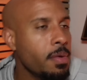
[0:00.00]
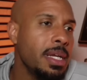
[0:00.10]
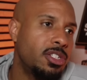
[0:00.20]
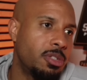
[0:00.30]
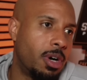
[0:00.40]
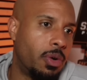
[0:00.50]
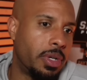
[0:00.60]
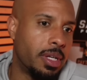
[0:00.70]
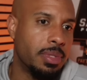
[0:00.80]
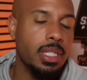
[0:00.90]
me, it's Jamaal
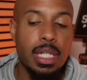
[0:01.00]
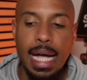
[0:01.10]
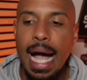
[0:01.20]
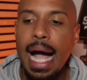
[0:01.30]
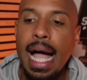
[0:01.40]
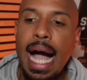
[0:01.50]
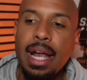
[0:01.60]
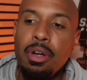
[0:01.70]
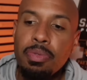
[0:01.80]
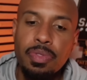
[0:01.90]
Williams. Look,
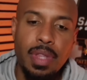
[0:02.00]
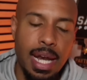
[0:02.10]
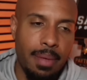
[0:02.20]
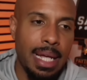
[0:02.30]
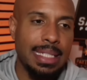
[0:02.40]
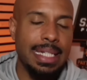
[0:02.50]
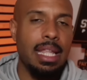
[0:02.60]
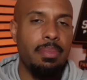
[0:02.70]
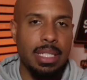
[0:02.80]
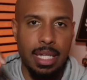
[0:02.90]
I'm not saying
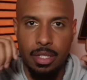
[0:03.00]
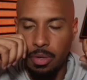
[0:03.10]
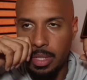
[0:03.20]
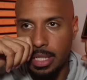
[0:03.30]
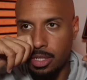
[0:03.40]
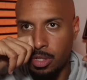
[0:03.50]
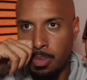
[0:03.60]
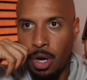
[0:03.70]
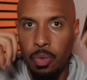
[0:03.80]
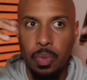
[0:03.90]
that because I don't think that
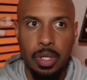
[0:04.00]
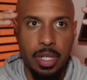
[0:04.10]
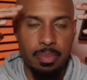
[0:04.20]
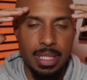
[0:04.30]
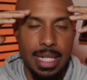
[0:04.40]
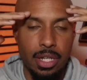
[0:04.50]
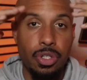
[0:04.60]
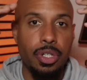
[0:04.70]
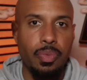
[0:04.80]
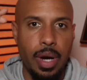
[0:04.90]
Jamaal Williams is a
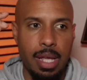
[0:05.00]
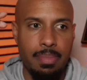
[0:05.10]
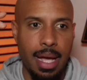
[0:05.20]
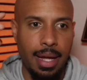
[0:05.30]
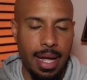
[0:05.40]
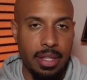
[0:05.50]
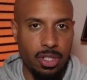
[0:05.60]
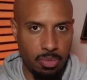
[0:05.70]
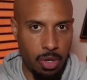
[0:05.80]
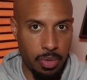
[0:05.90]
good running back. I
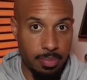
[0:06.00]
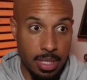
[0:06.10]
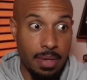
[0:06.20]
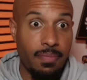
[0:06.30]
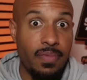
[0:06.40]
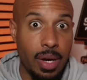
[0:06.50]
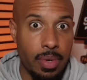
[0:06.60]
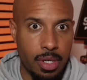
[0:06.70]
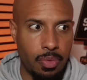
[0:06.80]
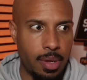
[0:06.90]
think Jamaal Williams is a
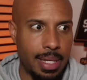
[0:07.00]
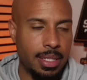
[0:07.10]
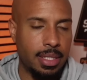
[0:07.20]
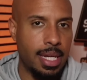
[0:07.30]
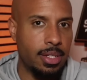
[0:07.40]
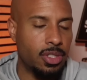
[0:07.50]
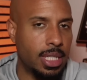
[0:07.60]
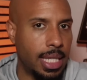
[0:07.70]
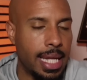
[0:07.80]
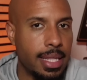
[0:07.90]
very good running back. This is a guy that
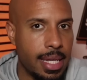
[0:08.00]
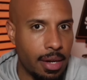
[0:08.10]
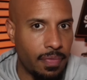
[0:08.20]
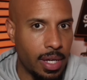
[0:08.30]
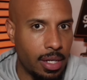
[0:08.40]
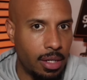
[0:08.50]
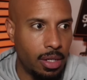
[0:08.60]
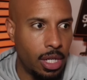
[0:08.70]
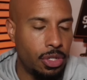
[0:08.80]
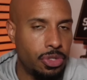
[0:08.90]
just led the
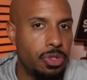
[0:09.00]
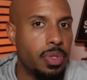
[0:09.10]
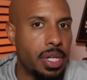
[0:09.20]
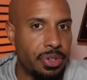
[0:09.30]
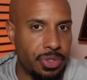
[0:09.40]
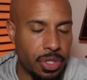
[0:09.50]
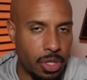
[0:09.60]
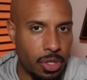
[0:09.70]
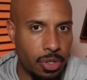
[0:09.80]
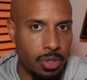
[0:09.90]
NFL 2 years
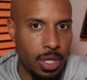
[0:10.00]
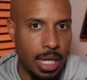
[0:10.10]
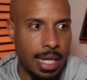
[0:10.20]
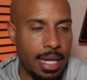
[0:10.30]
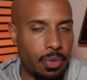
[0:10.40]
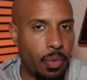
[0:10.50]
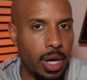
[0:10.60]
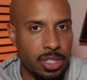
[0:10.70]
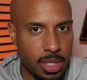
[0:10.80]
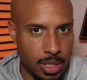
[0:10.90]
ago in
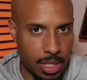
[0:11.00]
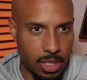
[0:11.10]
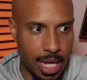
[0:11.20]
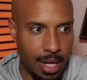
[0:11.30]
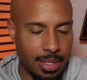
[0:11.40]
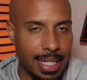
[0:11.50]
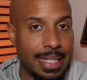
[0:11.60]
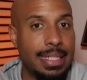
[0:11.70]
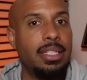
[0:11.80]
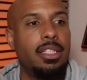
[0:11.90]
rushing touchdowns in
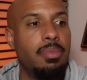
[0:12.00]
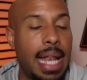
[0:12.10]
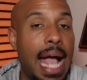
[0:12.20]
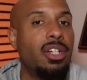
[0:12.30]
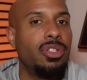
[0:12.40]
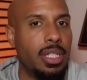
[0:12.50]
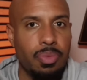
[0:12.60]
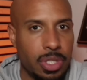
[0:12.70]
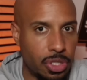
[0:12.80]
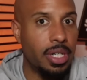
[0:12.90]
a system that actually
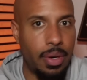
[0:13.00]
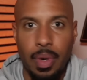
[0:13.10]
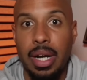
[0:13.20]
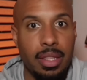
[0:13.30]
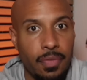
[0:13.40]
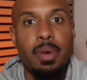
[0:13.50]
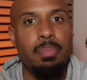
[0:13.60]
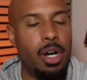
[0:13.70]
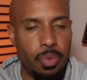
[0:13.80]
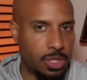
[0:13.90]
was good at running the
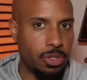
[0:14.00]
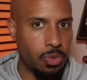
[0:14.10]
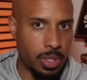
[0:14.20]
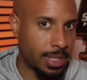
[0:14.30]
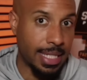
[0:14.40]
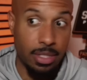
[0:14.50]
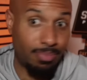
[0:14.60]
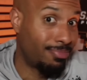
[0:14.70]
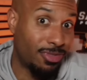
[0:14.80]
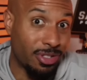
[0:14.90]
football, which the New Orleans Saints
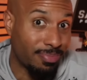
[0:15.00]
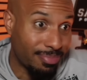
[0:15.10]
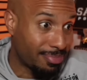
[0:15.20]
just